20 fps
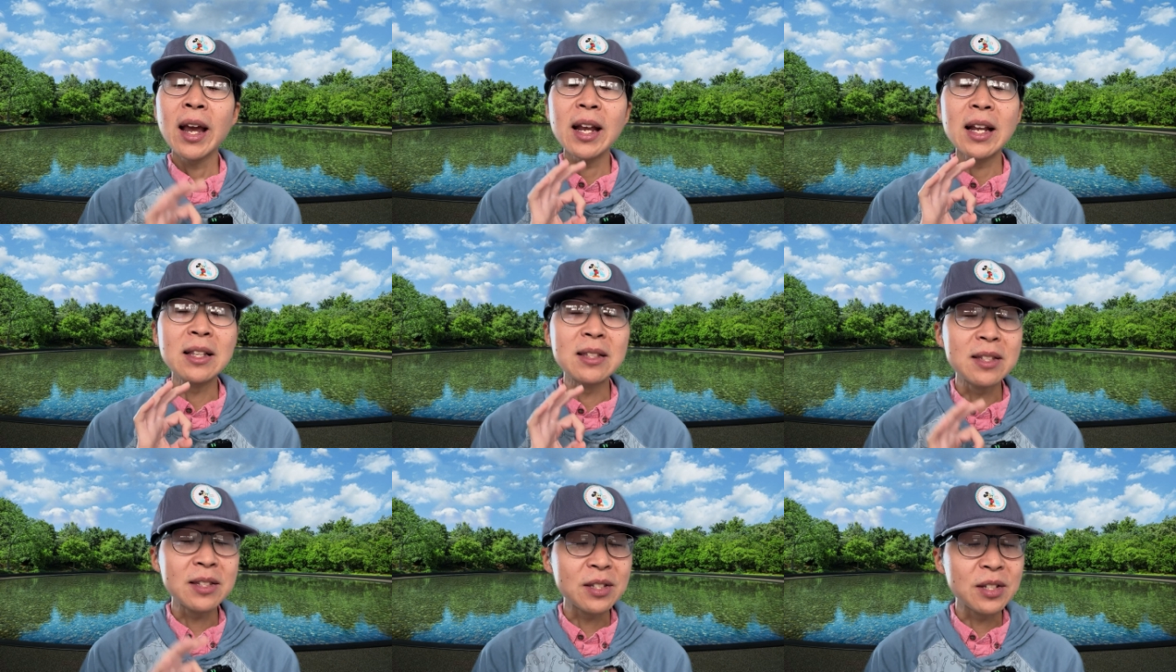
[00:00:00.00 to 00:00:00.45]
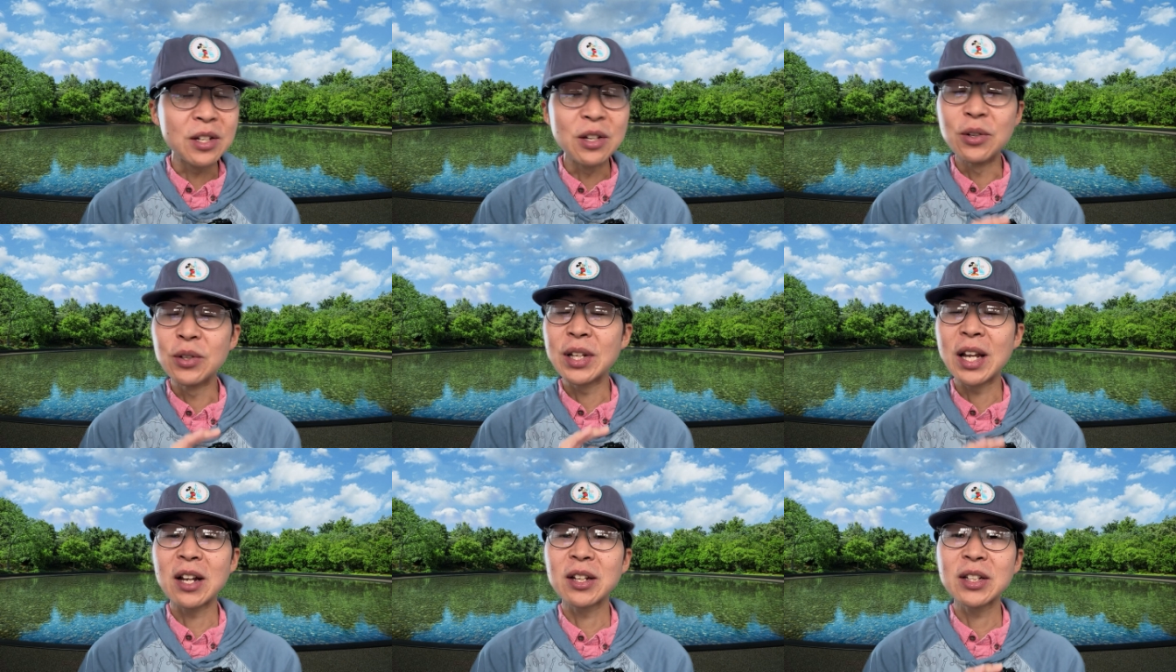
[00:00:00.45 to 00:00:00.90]
it's
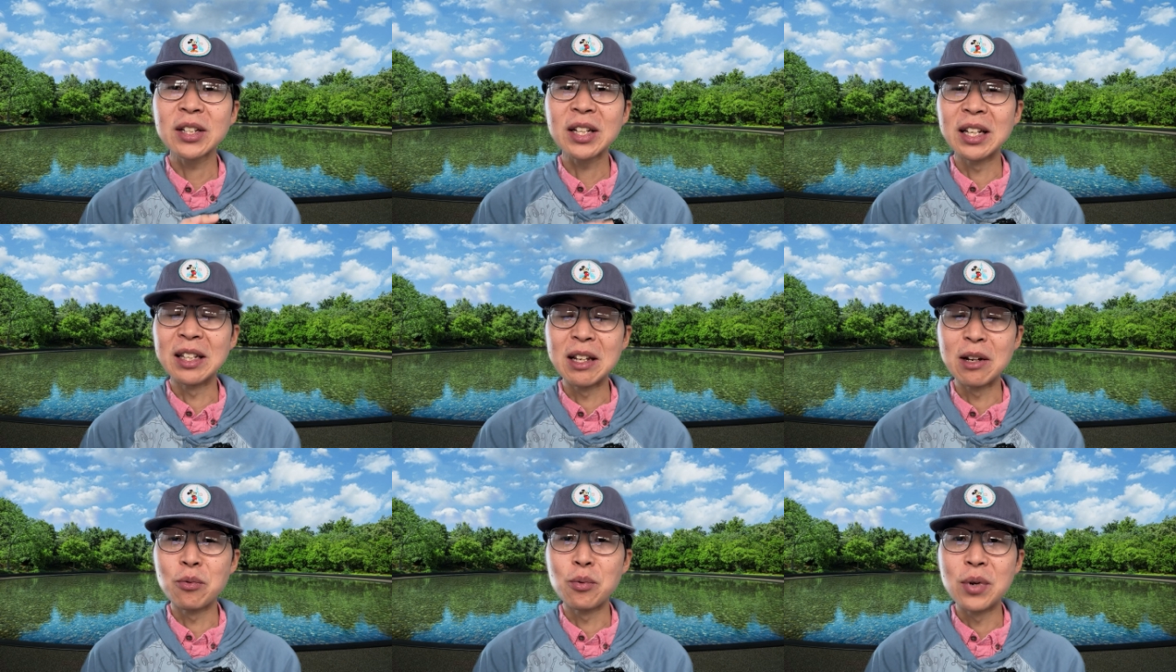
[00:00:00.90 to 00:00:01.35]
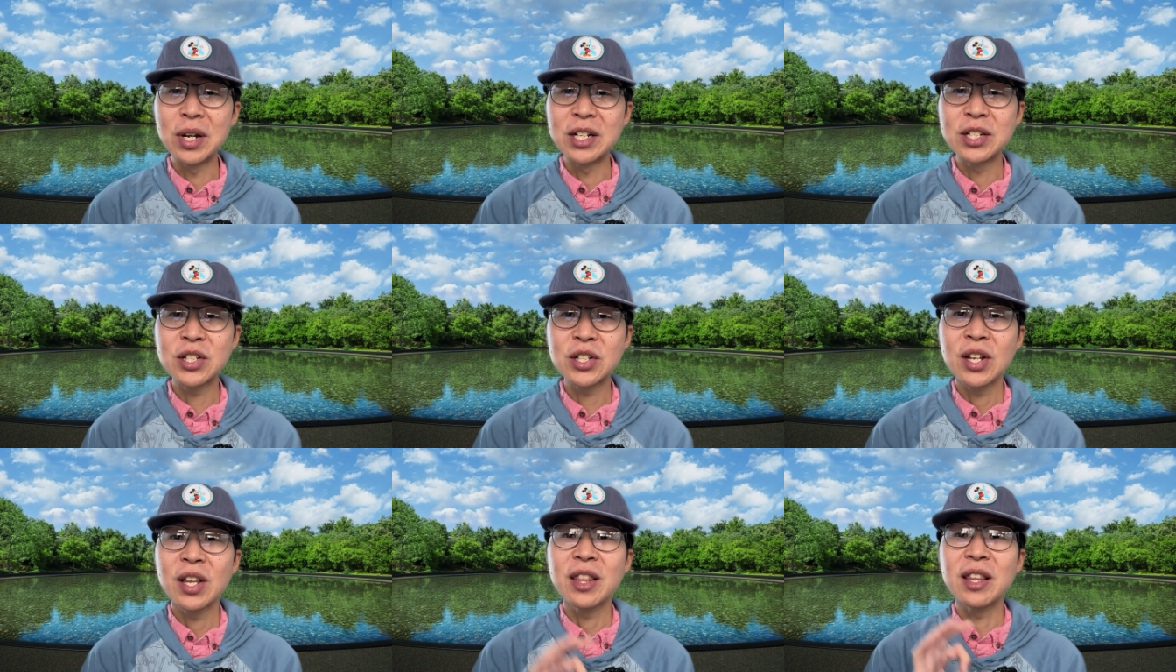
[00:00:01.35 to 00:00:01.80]
still not gonna
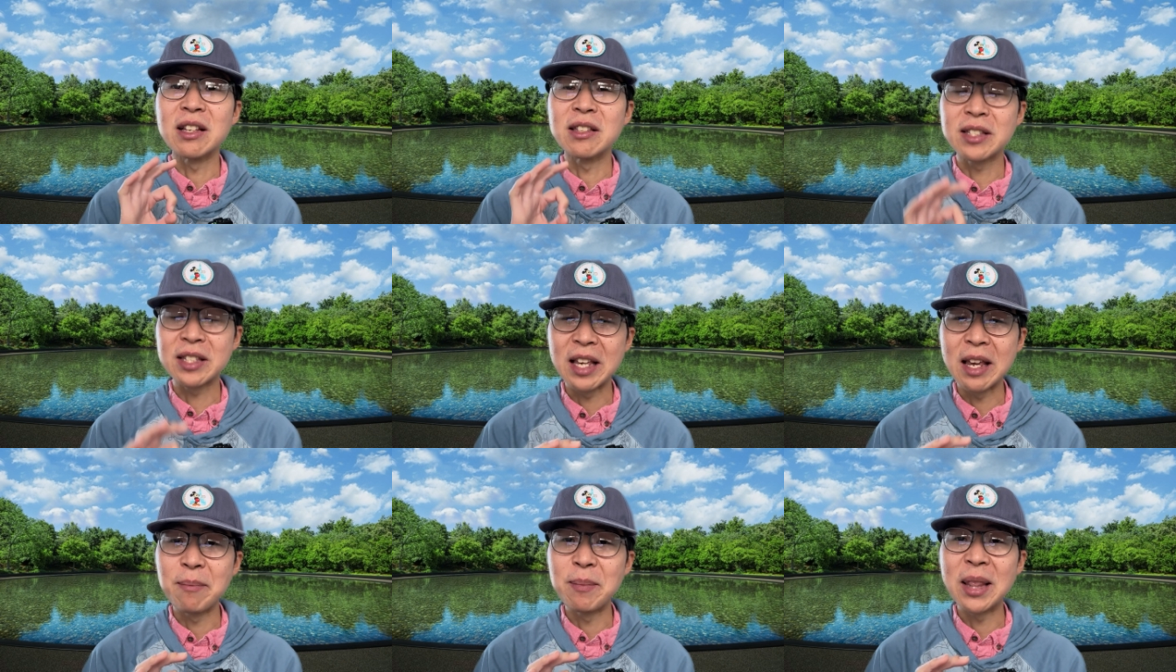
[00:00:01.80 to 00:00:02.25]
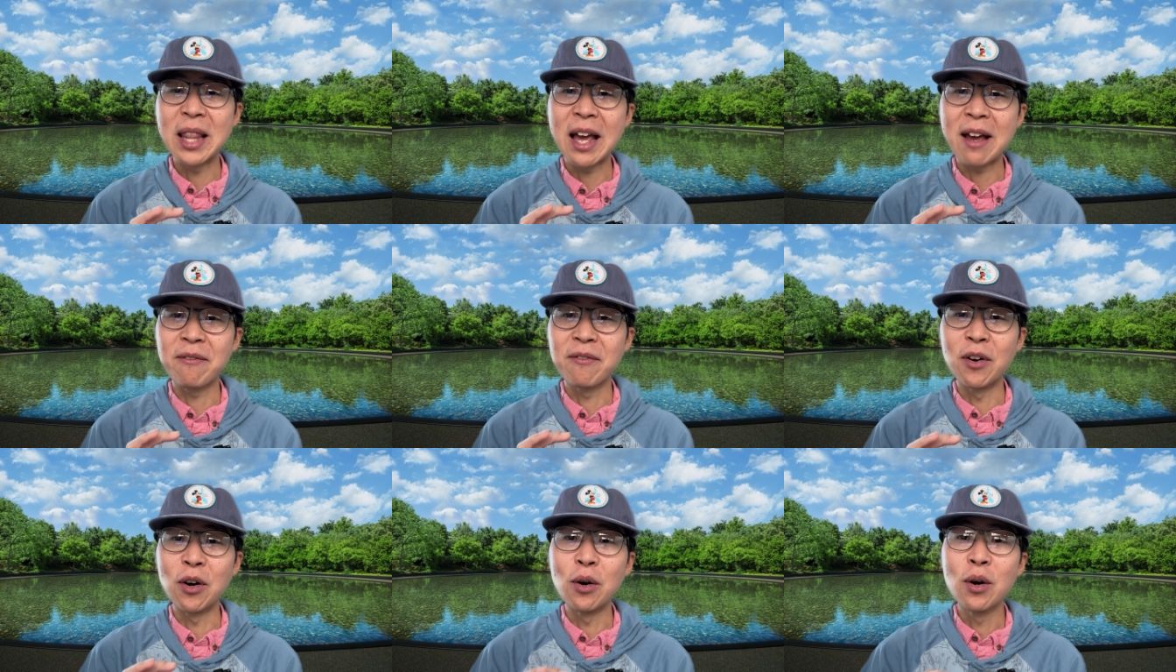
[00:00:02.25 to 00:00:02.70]
reach the same
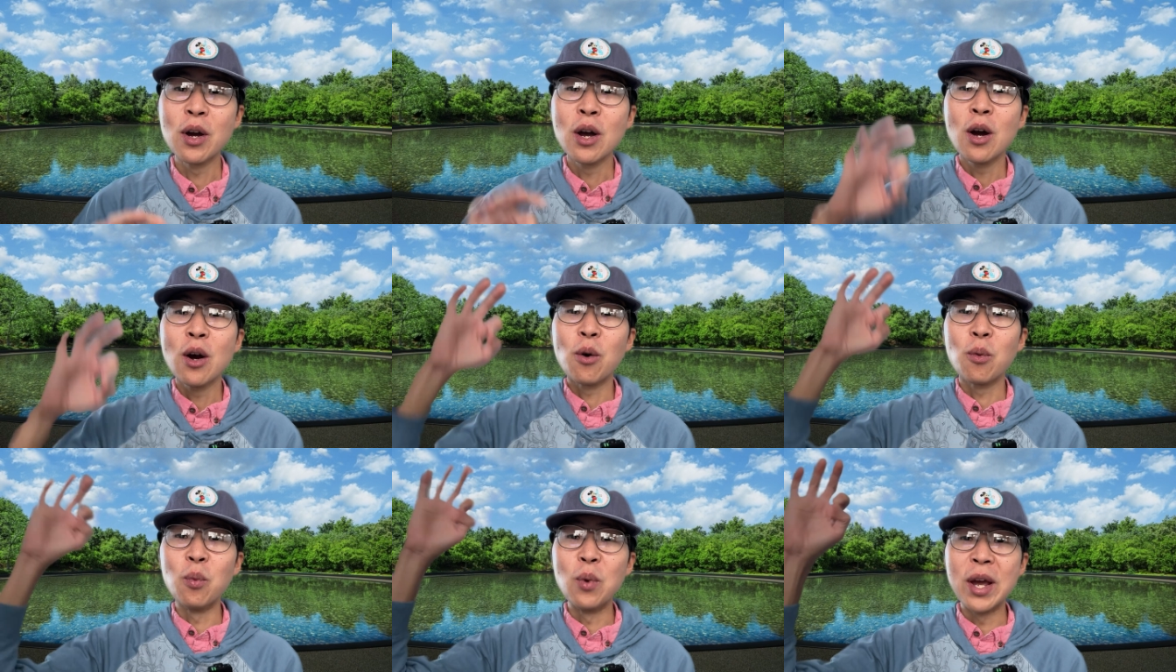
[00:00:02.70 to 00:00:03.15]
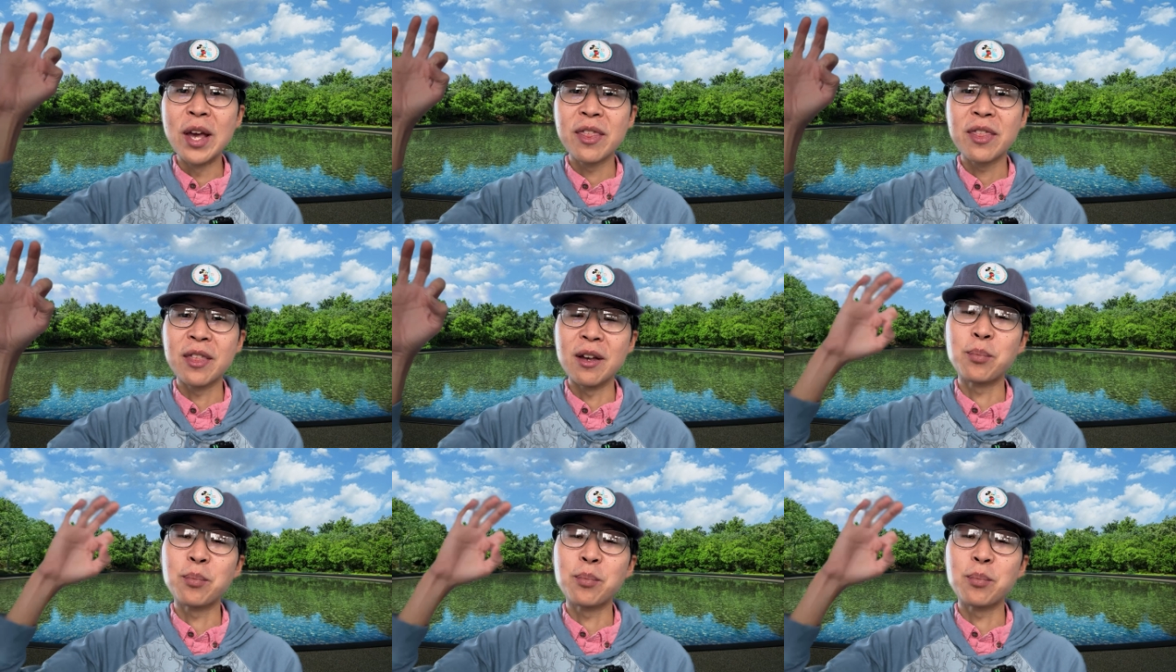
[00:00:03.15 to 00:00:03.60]
level
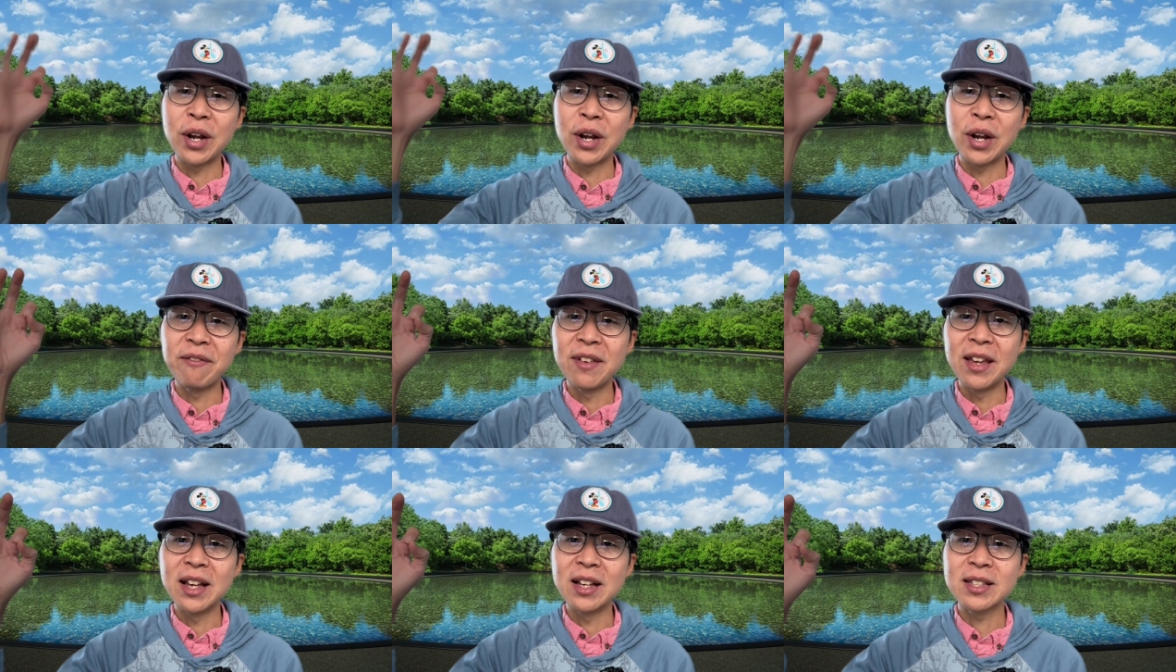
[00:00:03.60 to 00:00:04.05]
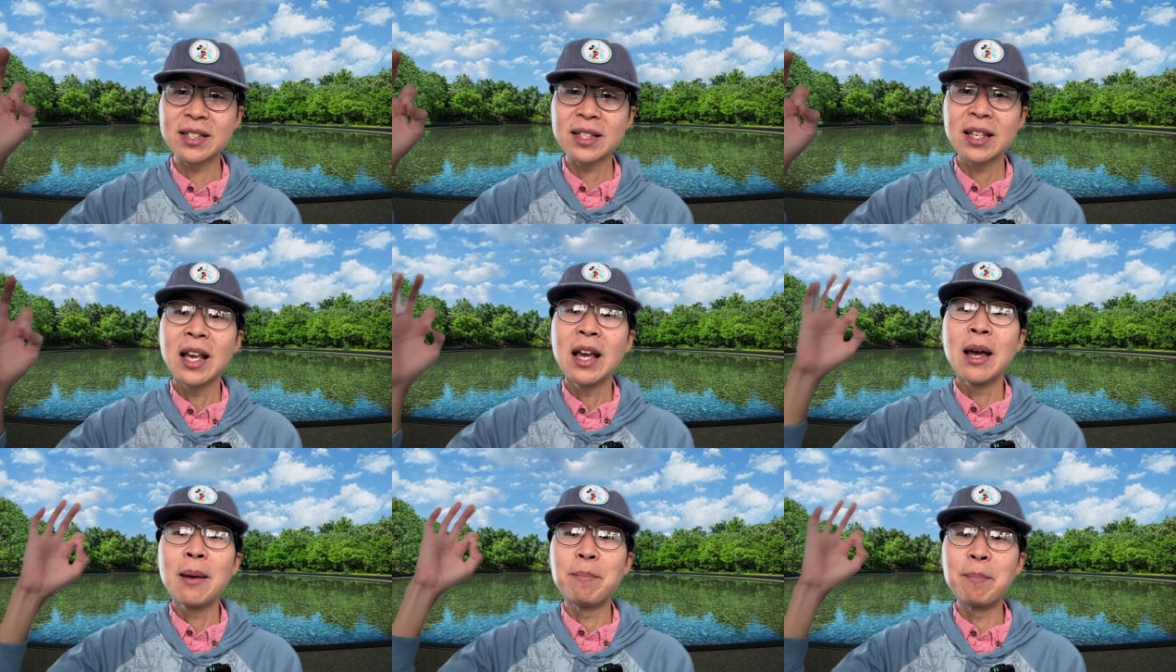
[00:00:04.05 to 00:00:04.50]
with the previous
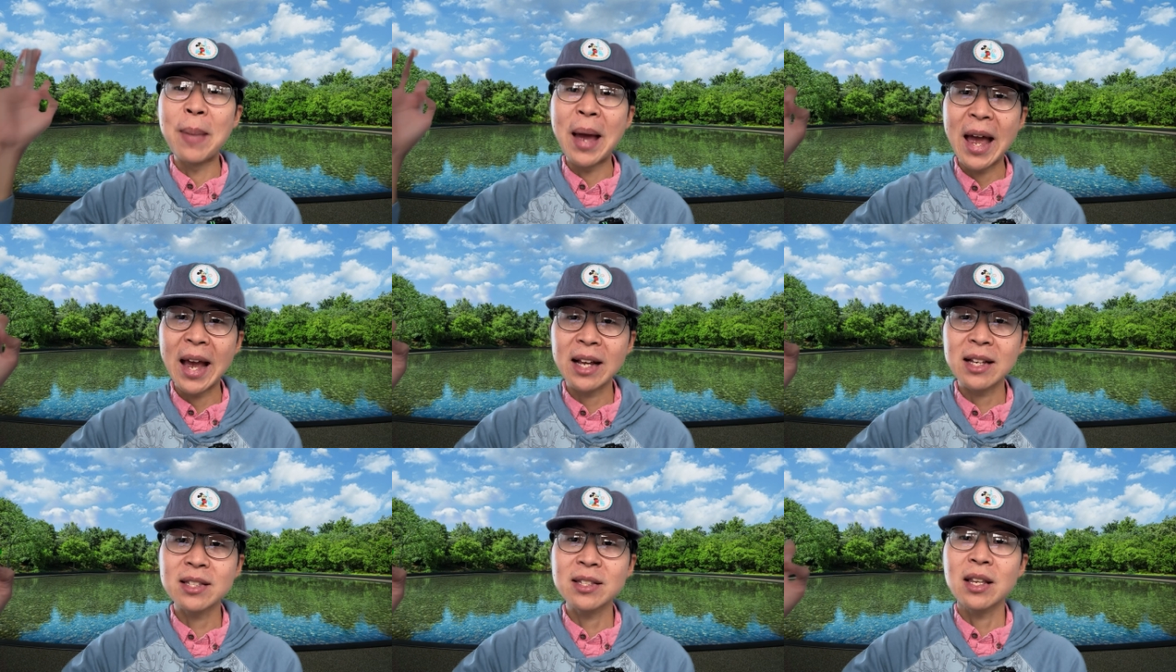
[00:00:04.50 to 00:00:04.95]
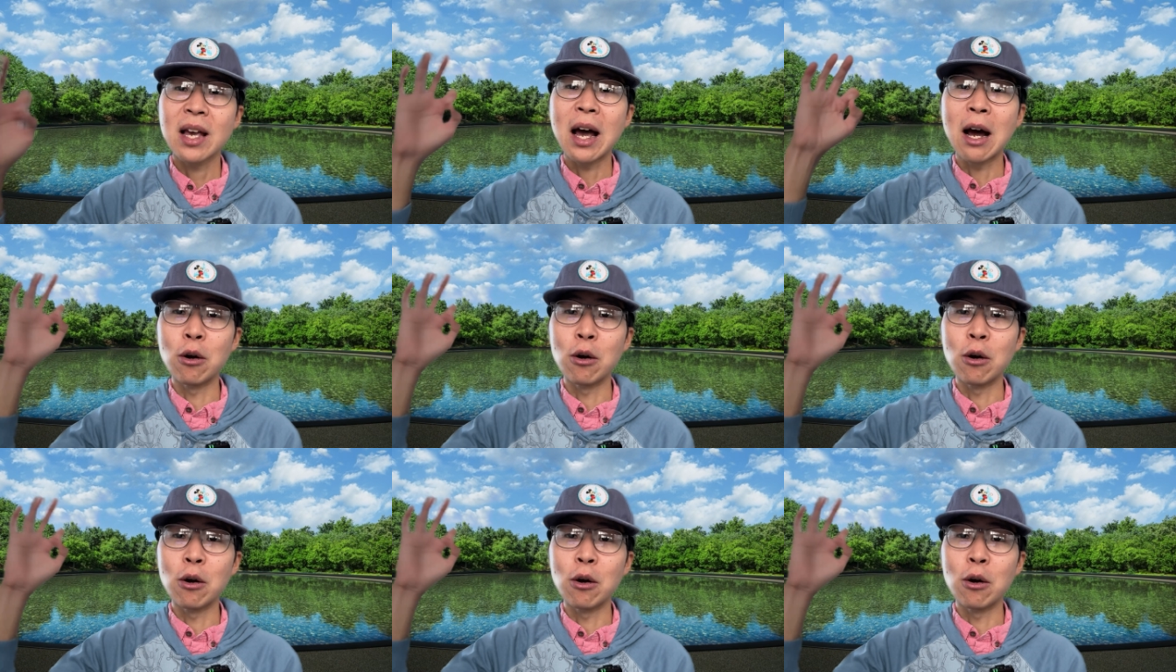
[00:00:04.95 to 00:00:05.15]
Max,